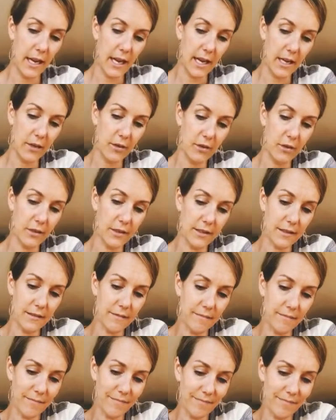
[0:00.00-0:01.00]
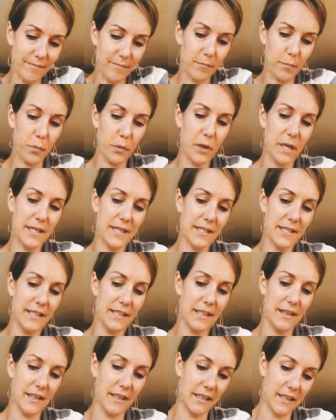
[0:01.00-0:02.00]
and you just press it
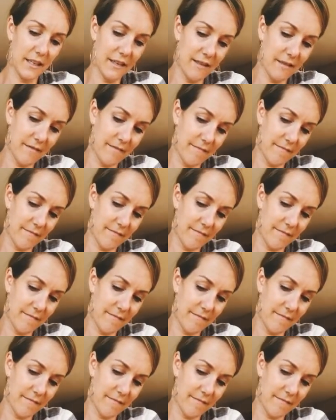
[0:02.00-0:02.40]
in there.